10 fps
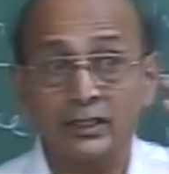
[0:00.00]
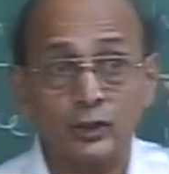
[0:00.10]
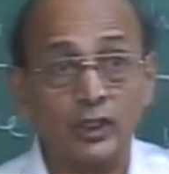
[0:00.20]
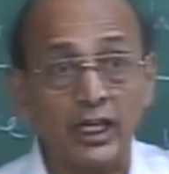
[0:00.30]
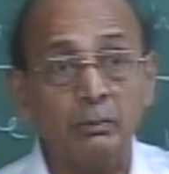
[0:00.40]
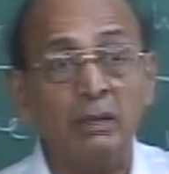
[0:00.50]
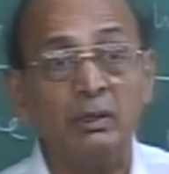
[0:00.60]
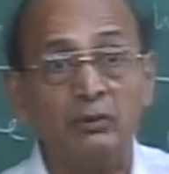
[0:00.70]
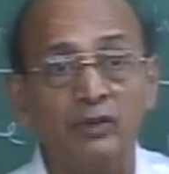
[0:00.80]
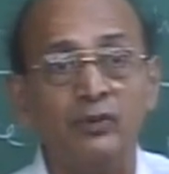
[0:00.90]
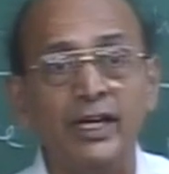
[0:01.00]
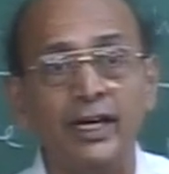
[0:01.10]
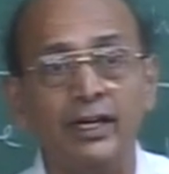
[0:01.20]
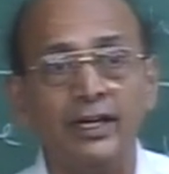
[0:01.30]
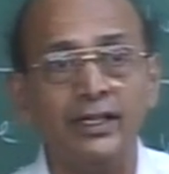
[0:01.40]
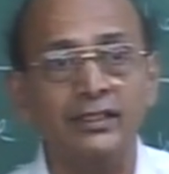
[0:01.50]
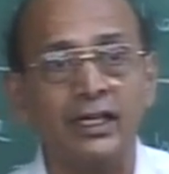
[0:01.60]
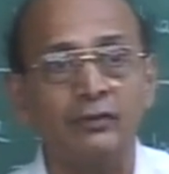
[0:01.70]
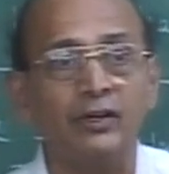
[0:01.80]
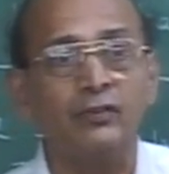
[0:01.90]
So there may be 50 entries
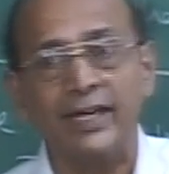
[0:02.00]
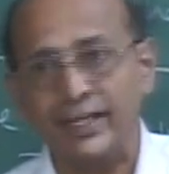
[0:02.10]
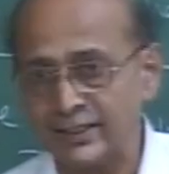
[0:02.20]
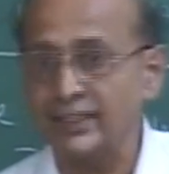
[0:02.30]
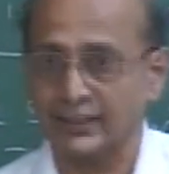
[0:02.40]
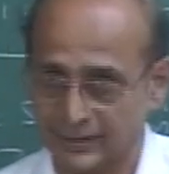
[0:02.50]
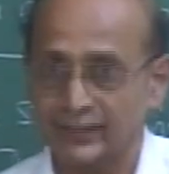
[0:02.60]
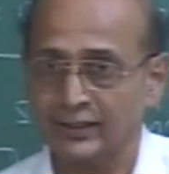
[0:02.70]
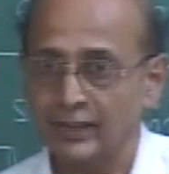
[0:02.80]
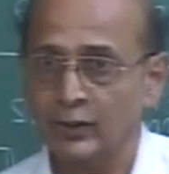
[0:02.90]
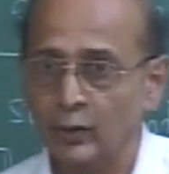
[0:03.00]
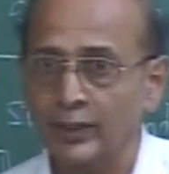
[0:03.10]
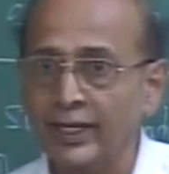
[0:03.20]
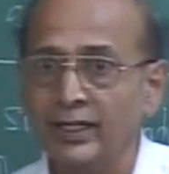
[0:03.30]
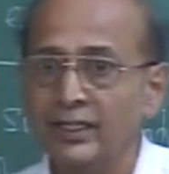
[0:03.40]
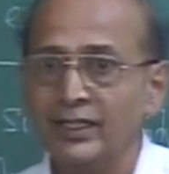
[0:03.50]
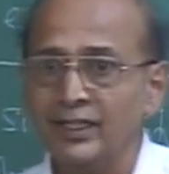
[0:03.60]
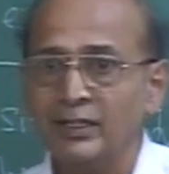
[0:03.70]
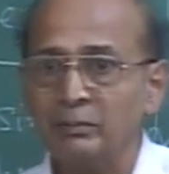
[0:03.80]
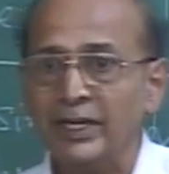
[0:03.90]
and 50 exits, okay,
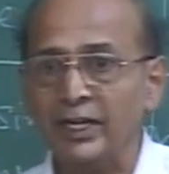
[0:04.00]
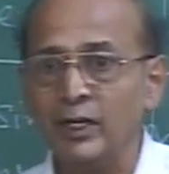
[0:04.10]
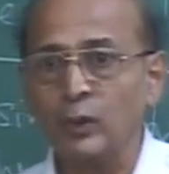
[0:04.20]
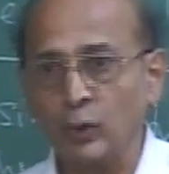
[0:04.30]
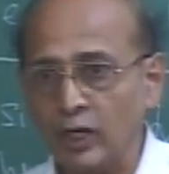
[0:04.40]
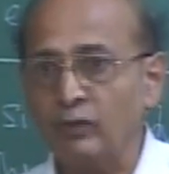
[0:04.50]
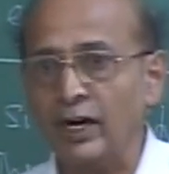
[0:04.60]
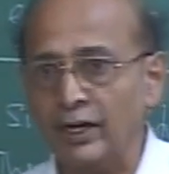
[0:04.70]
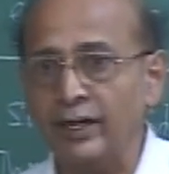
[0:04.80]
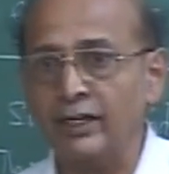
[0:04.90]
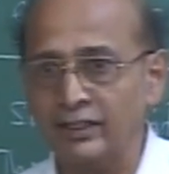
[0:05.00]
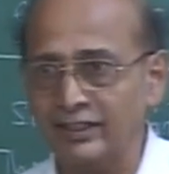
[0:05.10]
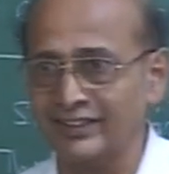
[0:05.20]
making a total of 100